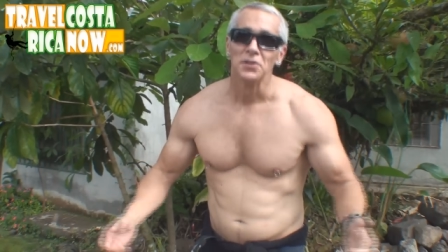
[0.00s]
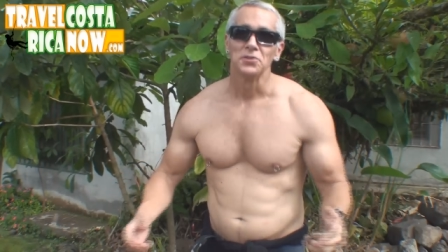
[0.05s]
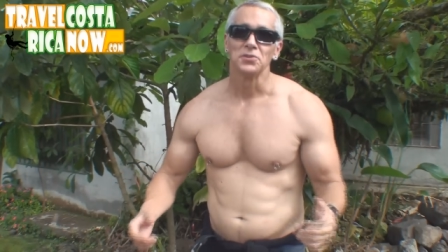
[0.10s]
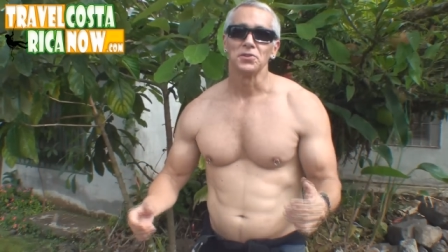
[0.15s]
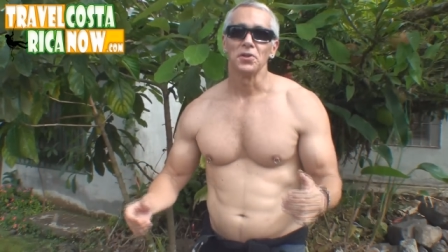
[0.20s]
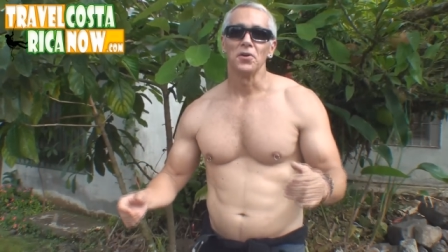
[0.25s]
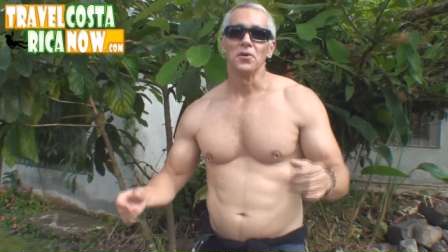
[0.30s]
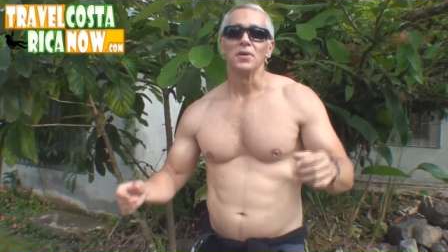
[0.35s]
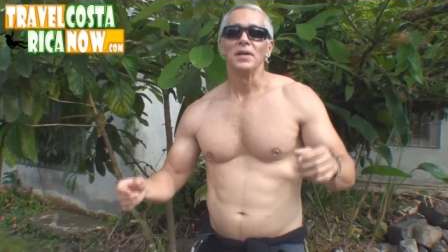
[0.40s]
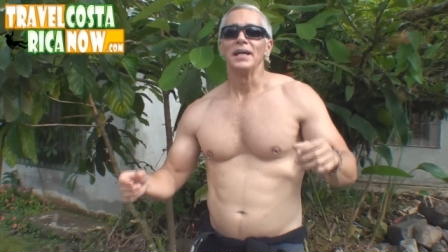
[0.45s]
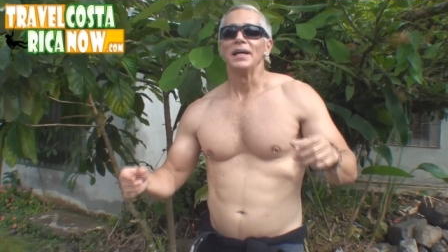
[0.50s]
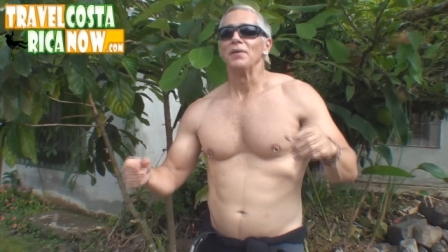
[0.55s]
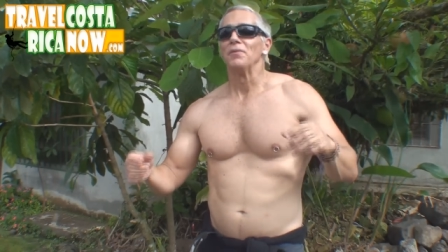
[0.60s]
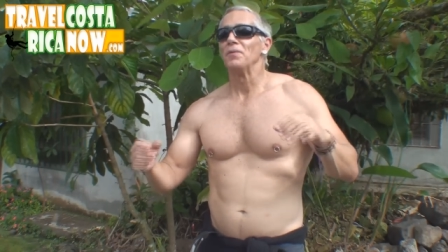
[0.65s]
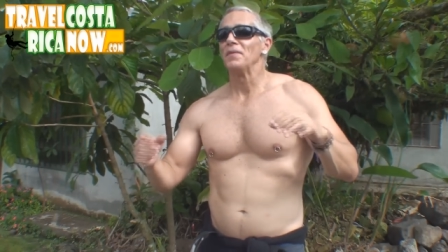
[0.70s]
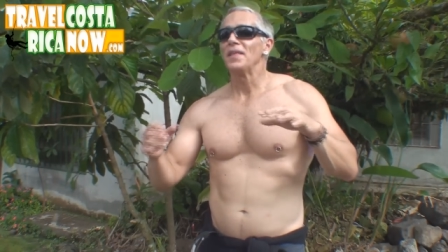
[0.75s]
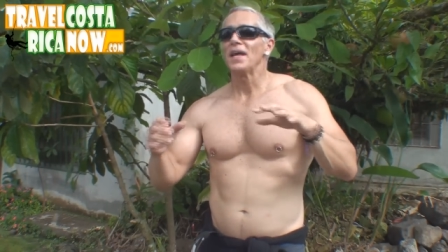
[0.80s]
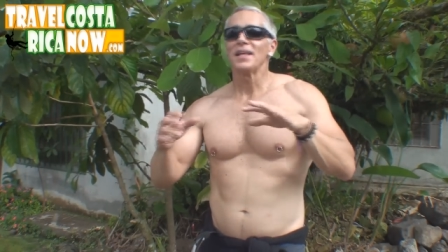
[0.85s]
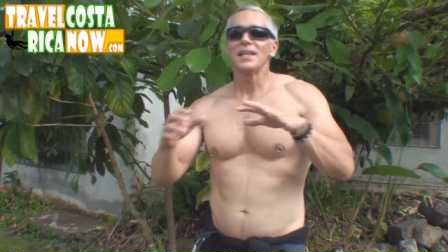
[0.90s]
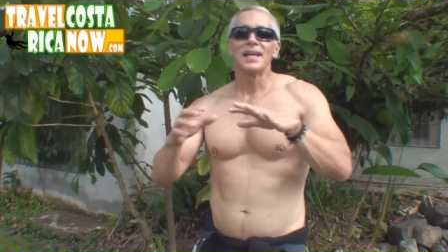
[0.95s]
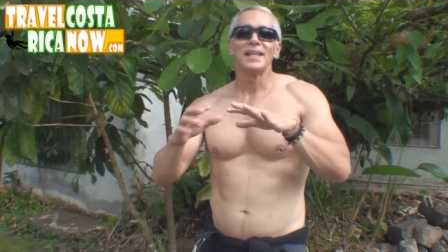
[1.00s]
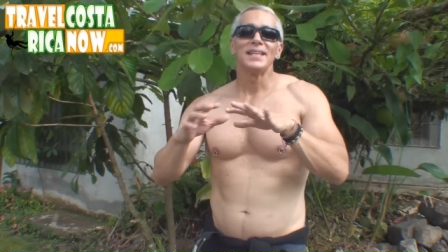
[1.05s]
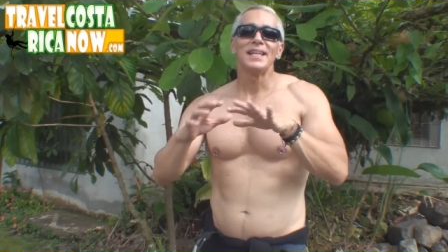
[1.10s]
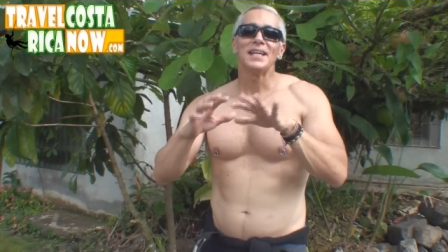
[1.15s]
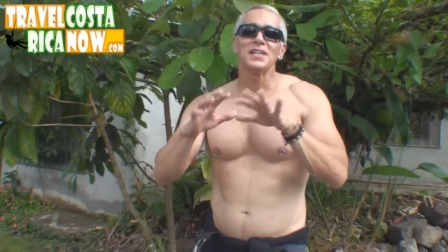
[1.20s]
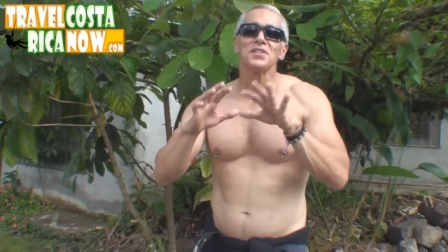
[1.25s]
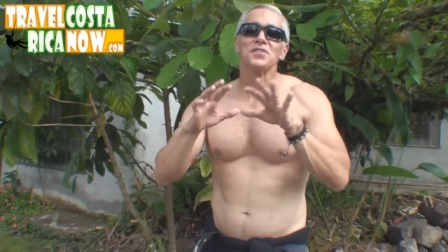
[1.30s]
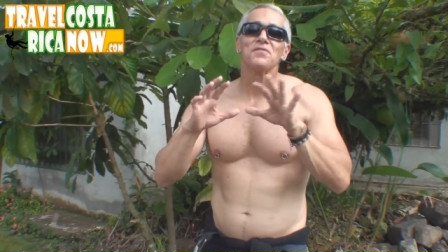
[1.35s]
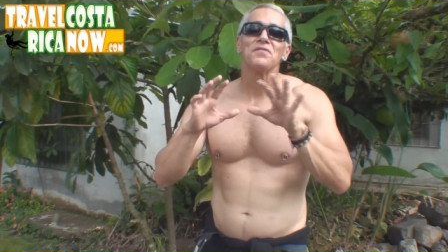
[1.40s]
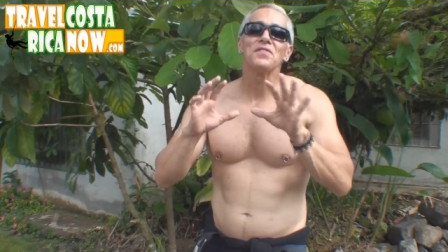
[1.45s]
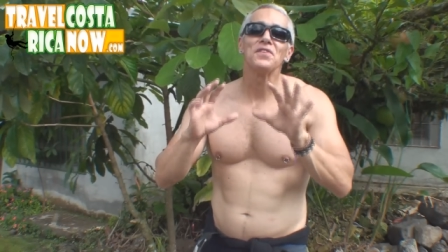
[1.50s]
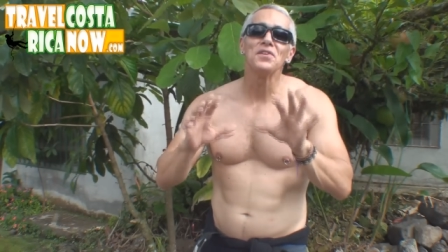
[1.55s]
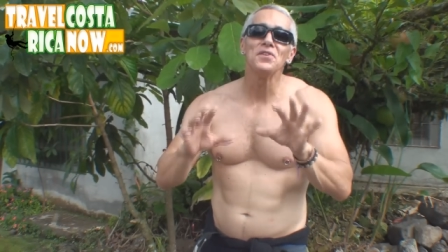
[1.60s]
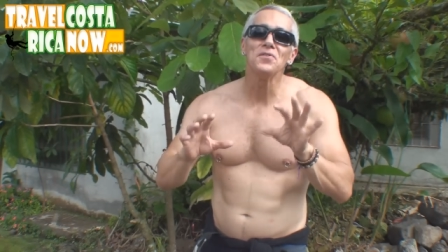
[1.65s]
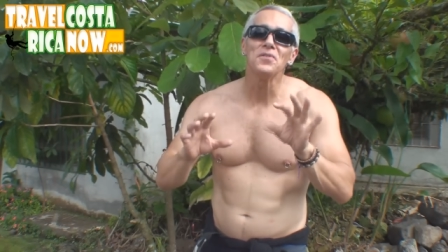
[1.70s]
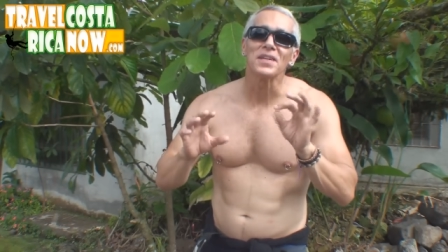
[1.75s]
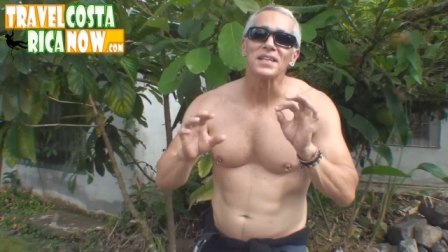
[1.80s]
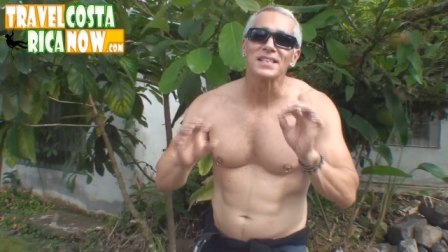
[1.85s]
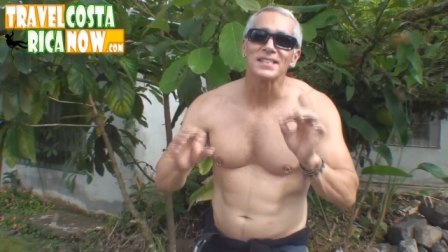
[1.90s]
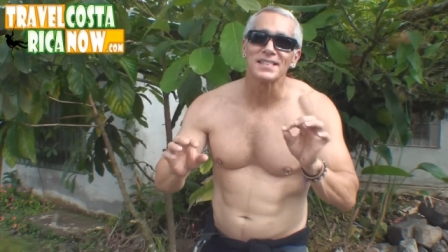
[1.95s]
So that and that's
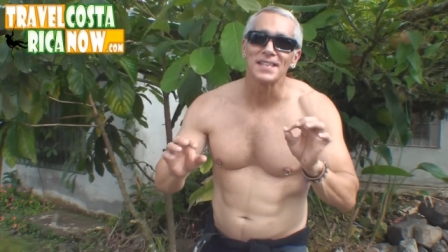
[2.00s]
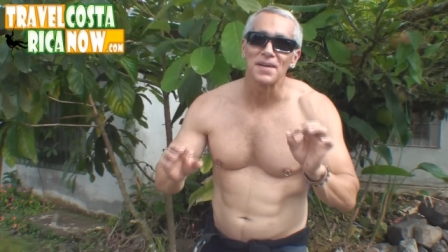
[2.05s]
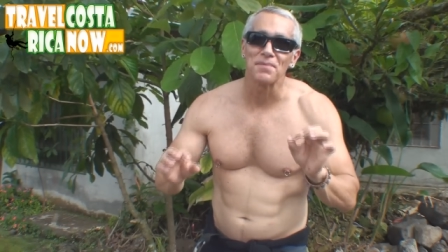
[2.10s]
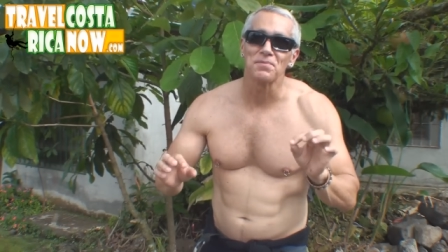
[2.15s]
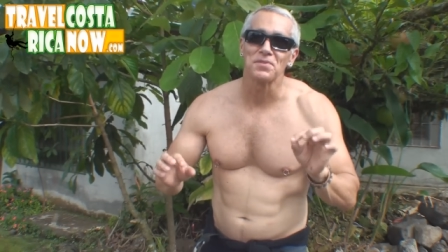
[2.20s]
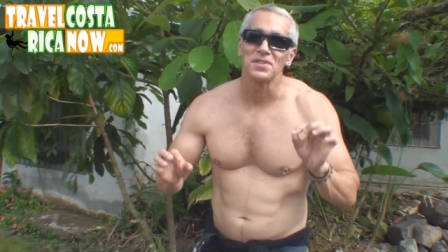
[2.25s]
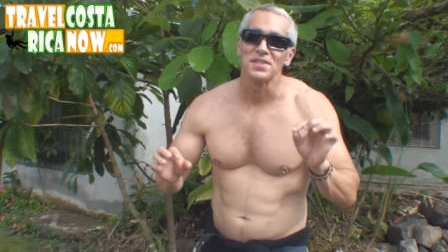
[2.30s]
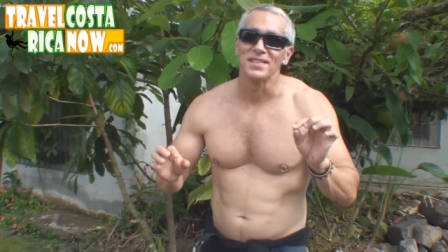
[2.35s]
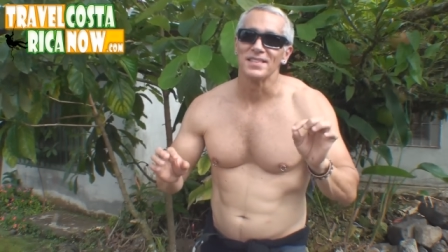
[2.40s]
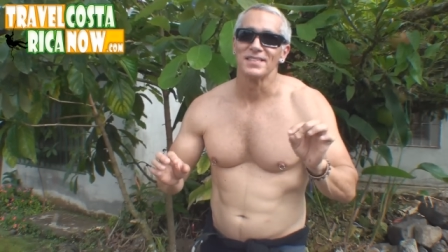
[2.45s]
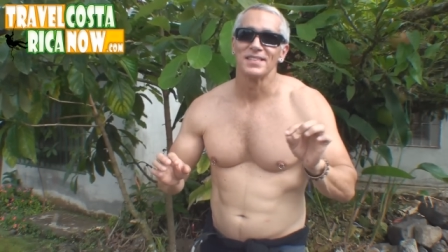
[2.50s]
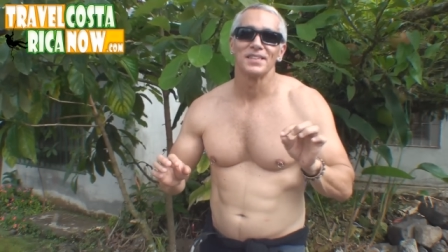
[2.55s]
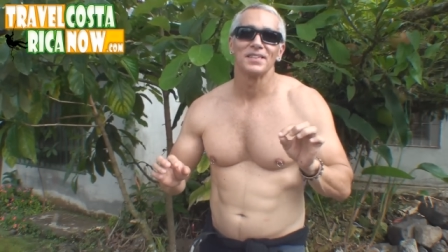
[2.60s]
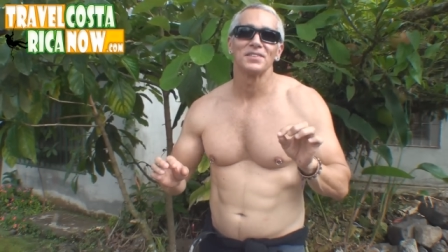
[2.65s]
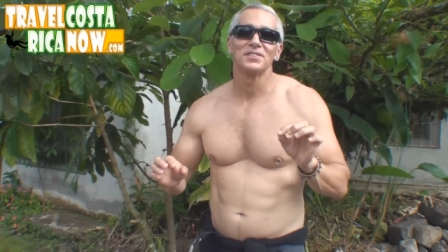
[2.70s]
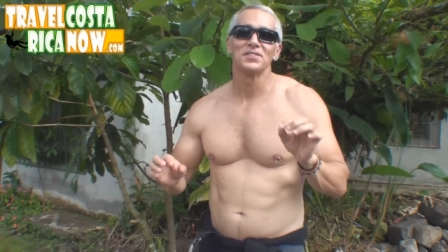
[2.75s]
few exceptions.